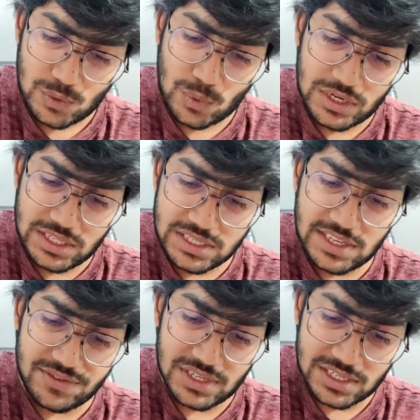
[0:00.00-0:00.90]
What this
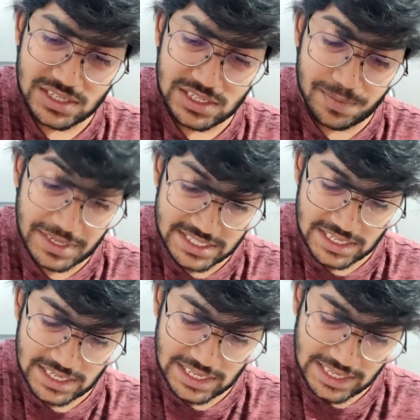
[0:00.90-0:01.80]
gives us is
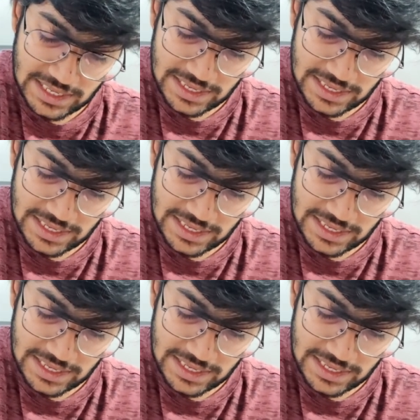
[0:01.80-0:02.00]
basically